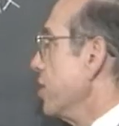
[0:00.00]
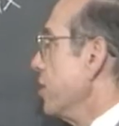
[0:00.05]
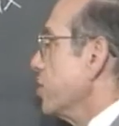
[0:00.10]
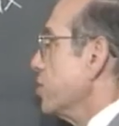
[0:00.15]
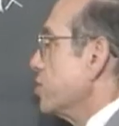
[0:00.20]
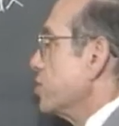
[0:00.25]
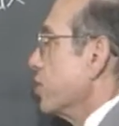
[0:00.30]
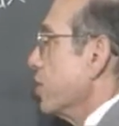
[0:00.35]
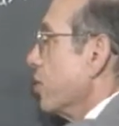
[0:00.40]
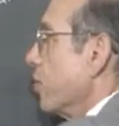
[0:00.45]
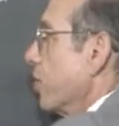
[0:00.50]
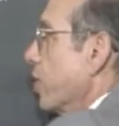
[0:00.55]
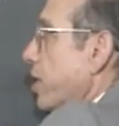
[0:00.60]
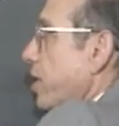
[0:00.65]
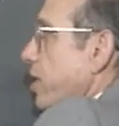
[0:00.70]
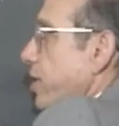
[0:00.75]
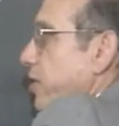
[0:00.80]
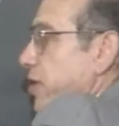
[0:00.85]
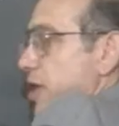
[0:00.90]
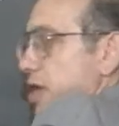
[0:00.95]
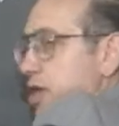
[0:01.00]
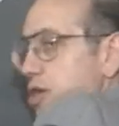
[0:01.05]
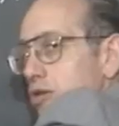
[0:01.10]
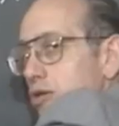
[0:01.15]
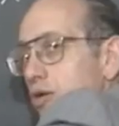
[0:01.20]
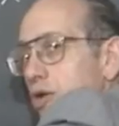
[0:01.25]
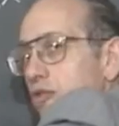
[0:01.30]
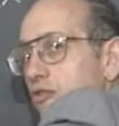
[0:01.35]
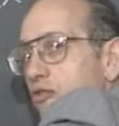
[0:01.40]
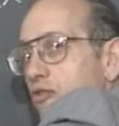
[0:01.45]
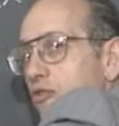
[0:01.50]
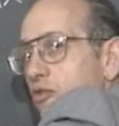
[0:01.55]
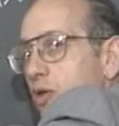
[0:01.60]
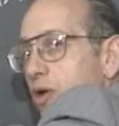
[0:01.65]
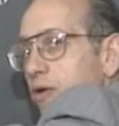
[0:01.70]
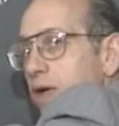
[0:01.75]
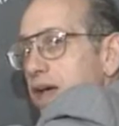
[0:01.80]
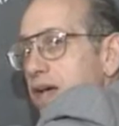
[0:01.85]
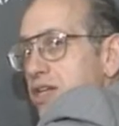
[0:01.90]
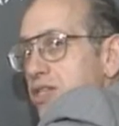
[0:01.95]
So the integral of
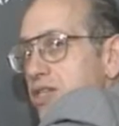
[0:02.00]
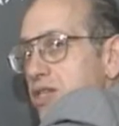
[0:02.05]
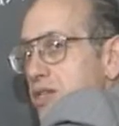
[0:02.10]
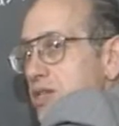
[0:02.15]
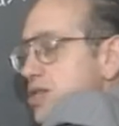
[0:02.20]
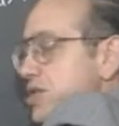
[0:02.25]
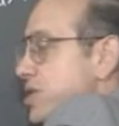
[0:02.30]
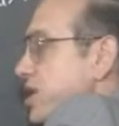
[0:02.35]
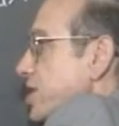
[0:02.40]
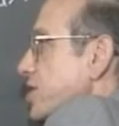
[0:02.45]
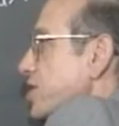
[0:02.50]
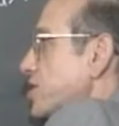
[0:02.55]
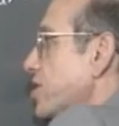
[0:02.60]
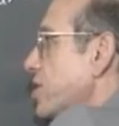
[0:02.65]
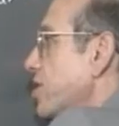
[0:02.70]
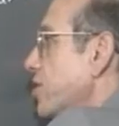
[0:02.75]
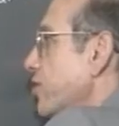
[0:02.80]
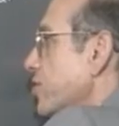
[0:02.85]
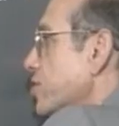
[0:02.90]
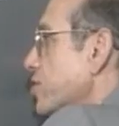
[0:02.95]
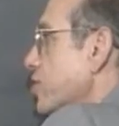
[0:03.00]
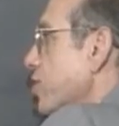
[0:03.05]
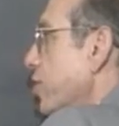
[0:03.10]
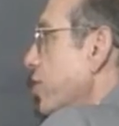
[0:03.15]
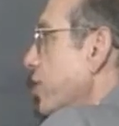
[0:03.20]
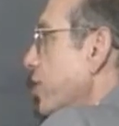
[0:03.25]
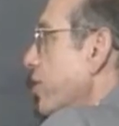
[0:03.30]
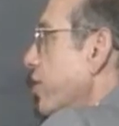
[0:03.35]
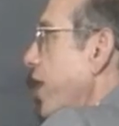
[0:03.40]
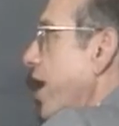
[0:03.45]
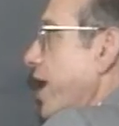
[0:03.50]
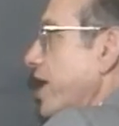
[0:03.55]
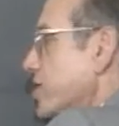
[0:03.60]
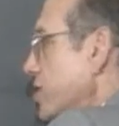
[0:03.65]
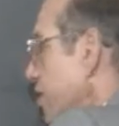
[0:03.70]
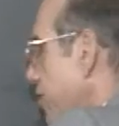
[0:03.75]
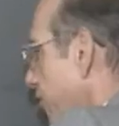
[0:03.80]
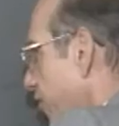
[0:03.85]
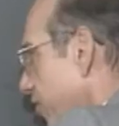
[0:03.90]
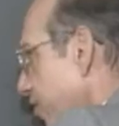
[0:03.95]
4x to the 16th is going, x
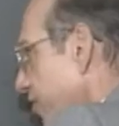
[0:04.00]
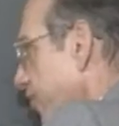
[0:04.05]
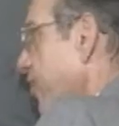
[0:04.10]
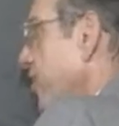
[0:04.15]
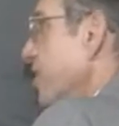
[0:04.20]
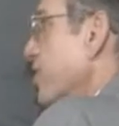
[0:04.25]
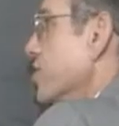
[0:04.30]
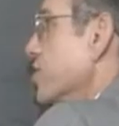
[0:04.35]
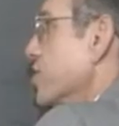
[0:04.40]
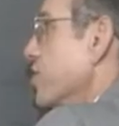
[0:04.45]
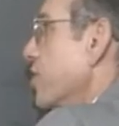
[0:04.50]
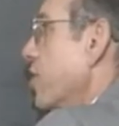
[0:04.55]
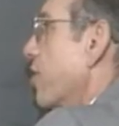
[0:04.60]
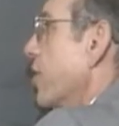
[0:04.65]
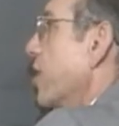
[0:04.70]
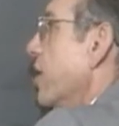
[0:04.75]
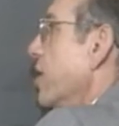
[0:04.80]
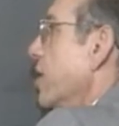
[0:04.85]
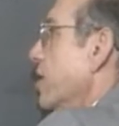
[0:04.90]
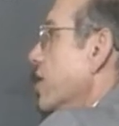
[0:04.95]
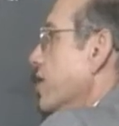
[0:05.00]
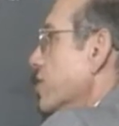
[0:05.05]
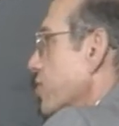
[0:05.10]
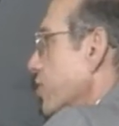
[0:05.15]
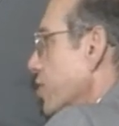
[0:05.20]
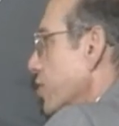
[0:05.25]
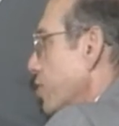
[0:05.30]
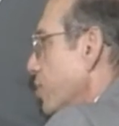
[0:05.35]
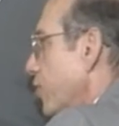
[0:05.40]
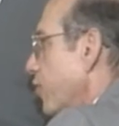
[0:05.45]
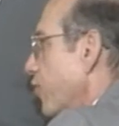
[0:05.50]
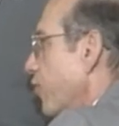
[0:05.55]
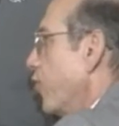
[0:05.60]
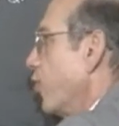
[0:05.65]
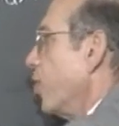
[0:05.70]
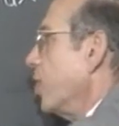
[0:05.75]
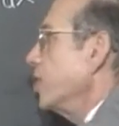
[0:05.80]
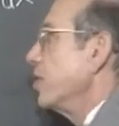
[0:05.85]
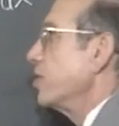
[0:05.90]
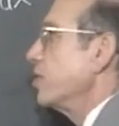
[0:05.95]
to the 15th, sorry, is going to be
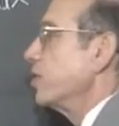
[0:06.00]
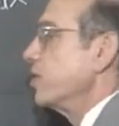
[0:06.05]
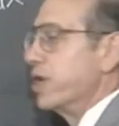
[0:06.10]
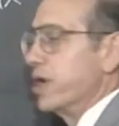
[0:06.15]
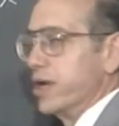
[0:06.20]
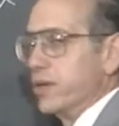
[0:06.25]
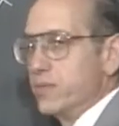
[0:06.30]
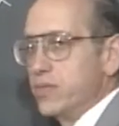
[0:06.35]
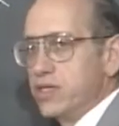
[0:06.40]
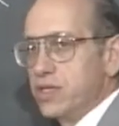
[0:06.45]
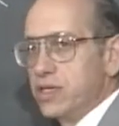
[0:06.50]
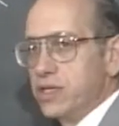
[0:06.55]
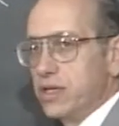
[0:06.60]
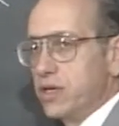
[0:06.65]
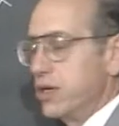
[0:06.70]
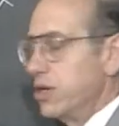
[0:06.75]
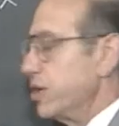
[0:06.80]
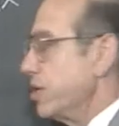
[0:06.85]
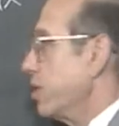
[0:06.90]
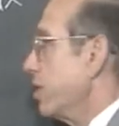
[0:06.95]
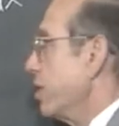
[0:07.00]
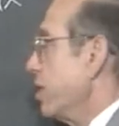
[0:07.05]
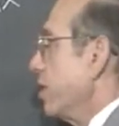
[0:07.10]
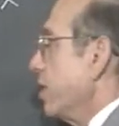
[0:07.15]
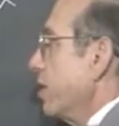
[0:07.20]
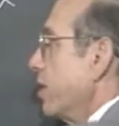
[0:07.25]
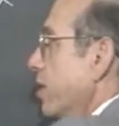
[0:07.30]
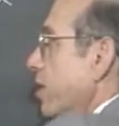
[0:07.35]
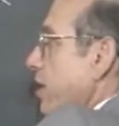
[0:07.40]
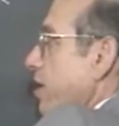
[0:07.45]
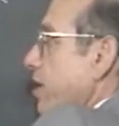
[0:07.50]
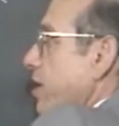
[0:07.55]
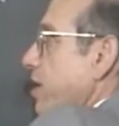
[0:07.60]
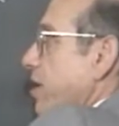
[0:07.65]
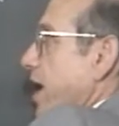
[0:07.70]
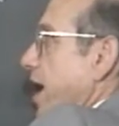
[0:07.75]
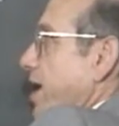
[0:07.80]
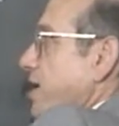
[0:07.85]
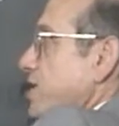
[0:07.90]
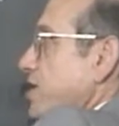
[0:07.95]
4 times
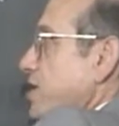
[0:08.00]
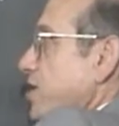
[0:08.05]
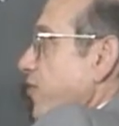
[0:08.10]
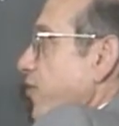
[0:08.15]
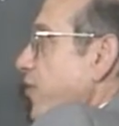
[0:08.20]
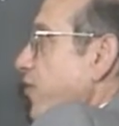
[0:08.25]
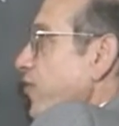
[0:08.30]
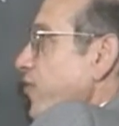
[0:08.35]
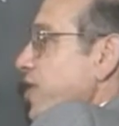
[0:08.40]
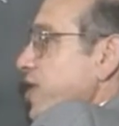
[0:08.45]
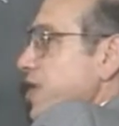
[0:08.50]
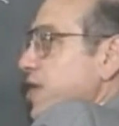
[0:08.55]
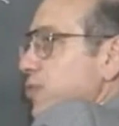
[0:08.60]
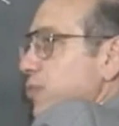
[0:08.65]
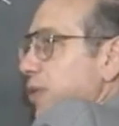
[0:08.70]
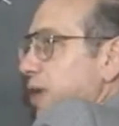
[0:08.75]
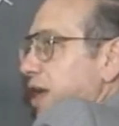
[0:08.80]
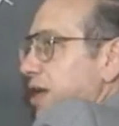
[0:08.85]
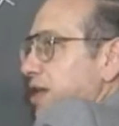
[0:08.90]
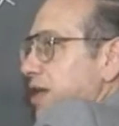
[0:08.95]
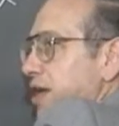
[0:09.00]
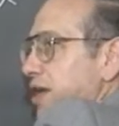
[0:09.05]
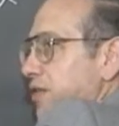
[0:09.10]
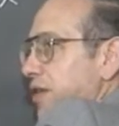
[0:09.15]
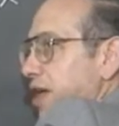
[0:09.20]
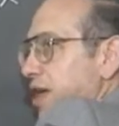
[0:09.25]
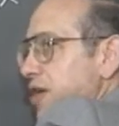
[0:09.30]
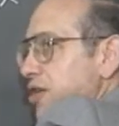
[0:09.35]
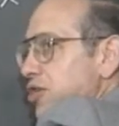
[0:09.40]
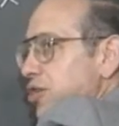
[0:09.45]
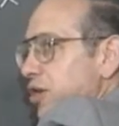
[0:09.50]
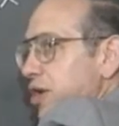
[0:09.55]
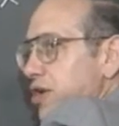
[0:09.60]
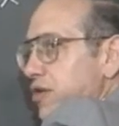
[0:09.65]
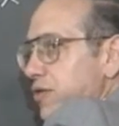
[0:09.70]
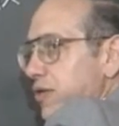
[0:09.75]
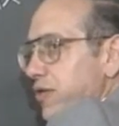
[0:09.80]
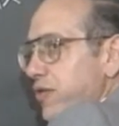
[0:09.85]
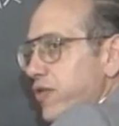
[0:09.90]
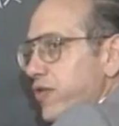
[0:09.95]
x to the 15th, when I take the
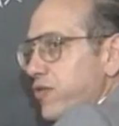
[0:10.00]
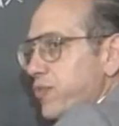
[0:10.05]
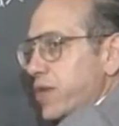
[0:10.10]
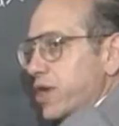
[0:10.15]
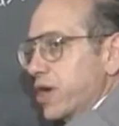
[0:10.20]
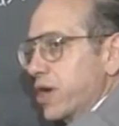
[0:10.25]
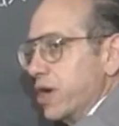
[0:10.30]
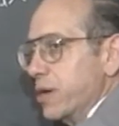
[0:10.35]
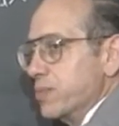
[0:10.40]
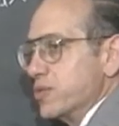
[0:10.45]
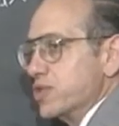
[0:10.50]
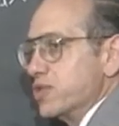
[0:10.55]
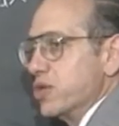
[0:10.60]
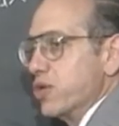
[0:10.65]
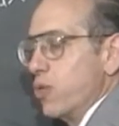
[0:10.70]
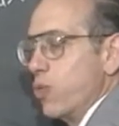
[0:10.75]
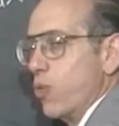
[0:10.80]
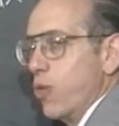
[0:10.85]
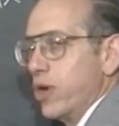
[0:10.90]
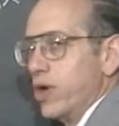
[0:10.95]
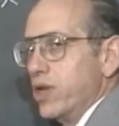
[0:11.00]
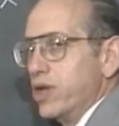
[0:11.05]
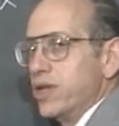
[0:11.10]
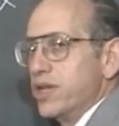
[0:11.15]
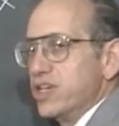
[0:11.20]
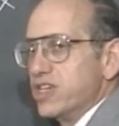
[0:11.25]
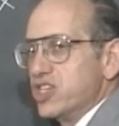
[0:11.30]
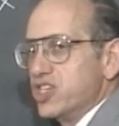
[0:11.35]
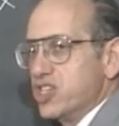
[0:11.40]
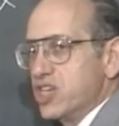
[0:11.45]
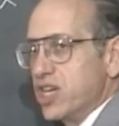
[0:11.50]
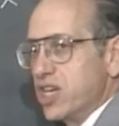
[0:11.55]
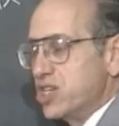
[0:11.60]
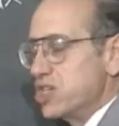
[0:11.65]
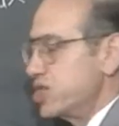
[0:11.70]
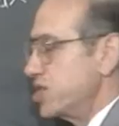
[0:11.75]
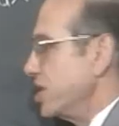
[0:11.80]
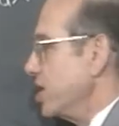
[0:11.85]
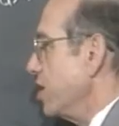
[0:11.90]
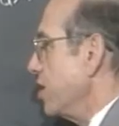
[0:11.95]
antiderivative, becomes
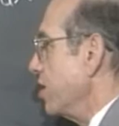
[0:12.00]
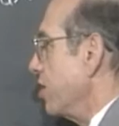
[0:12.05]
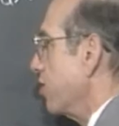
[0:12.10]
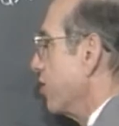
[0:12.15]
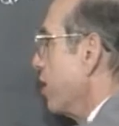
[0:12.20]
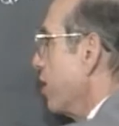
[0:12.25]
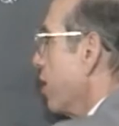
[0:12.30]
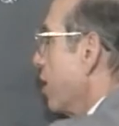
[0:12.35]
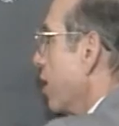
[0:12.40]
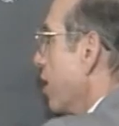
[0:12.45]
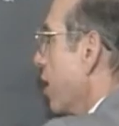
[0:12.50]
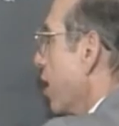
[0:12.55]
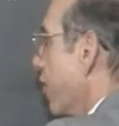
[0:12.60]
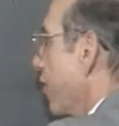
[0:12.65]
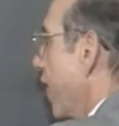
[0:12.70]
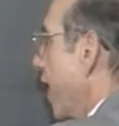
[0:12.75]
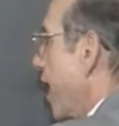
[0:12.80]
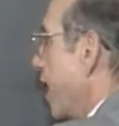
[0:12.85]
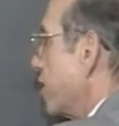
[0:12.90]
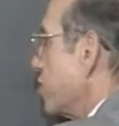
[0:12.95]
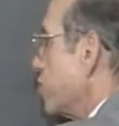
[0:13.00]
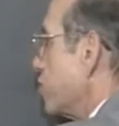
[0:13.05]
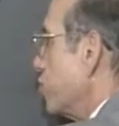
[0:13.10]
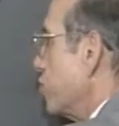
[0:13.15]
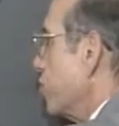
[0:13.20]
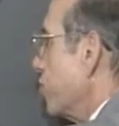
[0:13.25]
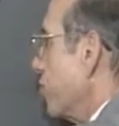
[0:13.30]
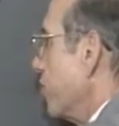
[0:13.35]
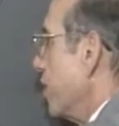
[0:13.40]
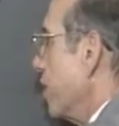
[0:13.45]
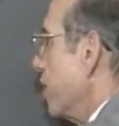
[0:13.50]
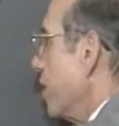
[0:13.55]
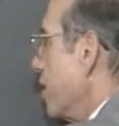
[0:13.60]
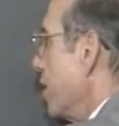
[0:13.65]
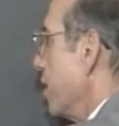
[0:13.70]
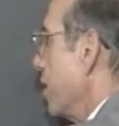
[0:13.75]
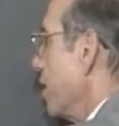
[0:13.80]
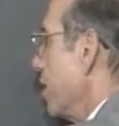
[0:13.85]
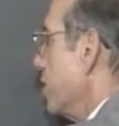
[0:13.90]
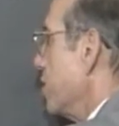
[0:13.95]
1/16 of x to the
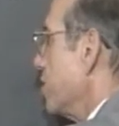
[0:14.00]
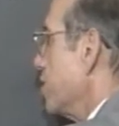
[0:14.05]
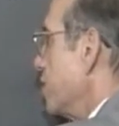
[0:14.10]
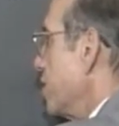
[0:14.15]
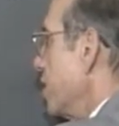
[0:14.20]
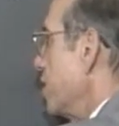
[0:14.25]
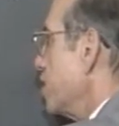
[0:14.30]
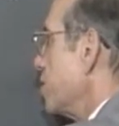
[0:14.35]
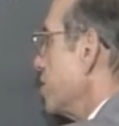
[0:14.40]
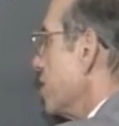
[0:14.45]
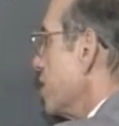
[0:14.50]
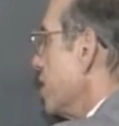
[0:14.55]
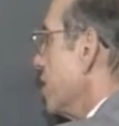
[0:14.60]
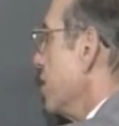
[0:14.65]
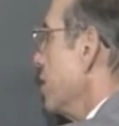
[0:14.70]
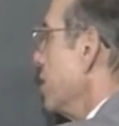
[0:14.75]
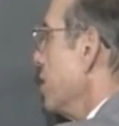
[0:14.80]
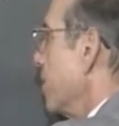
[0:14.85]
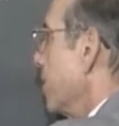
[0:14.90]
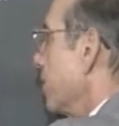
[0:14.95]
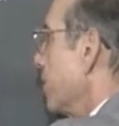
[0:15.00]
16.